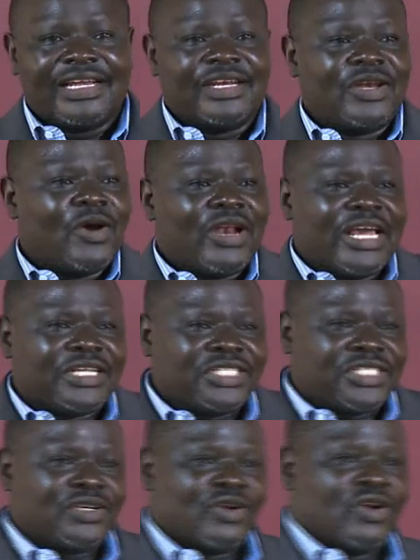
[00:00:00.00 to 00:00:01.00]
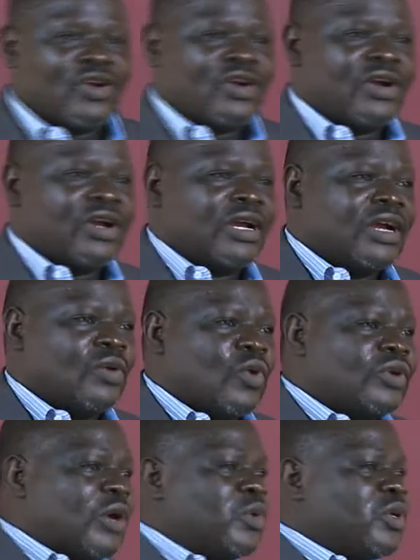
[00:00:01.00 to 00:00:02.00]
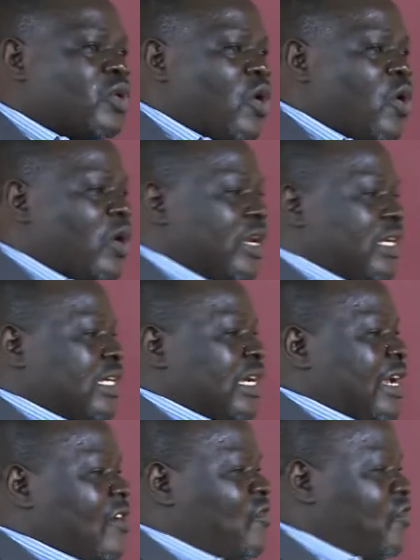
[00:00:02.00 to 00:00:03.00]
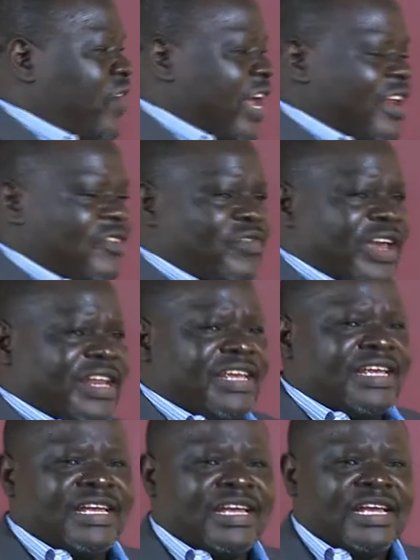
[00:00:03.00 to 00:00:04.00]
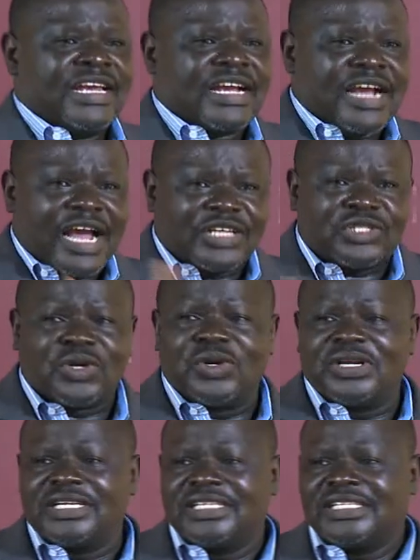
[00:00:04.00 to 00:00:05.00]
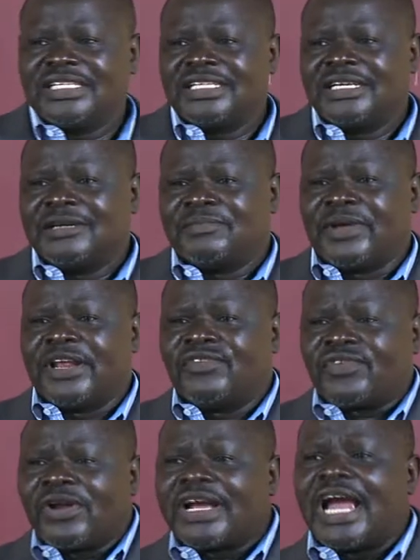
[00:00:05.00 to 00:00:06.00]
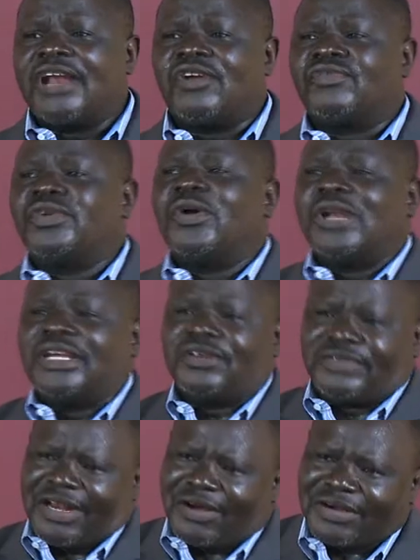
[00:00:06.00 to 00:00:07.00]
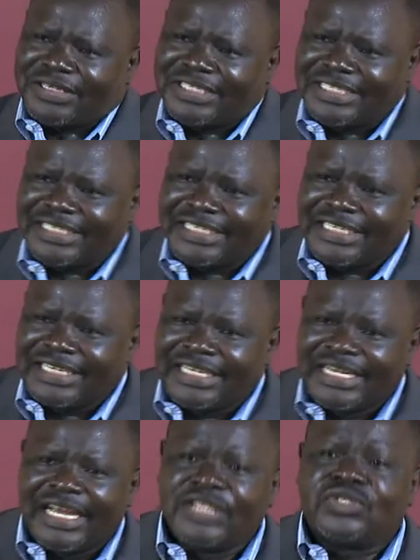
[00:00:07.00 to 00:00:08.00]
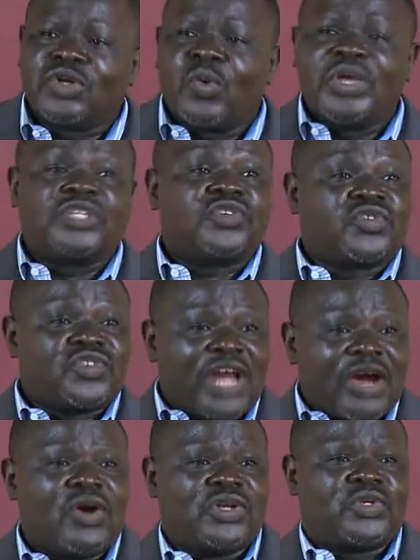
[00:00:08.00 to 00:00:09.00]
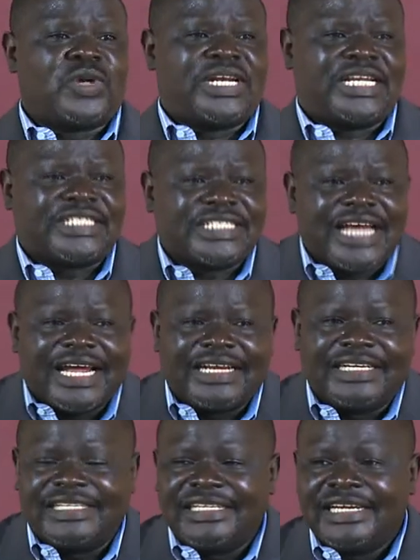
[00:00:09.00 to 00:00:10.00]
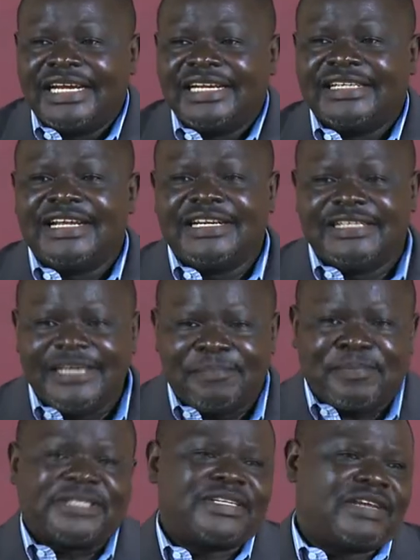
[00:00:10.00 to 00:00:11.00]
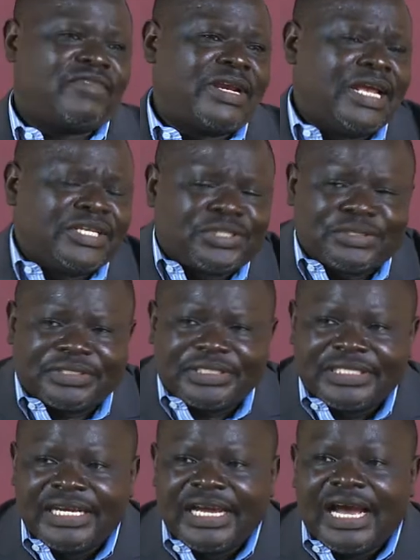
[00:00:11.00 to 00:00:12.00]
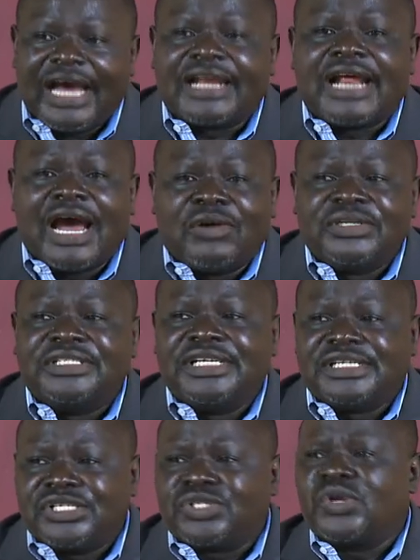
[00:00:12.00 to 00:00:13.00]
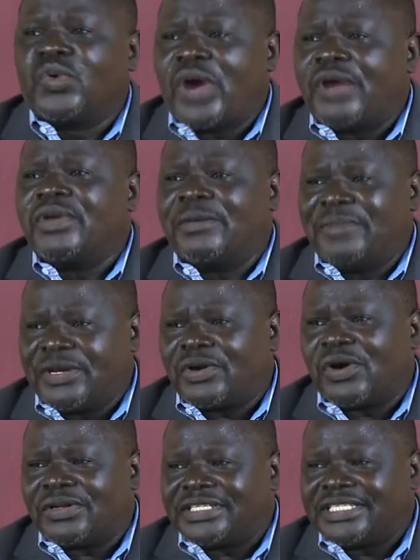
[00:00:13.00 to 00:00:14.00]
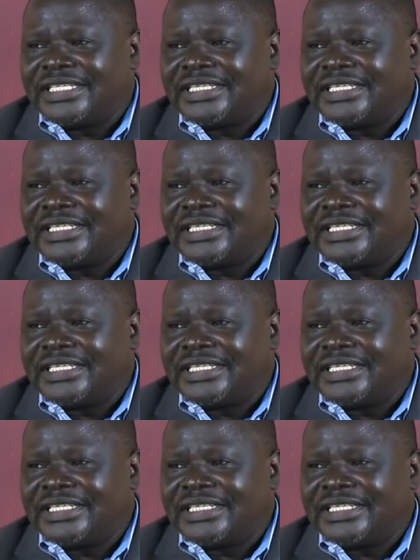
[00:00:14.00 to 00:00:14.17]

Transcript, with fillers: Knowledge, what I would call a very, very casual, peripheral kind of knowledge of the Lord. And so we struggle to understand the deepest revelation around the reason why we have been called.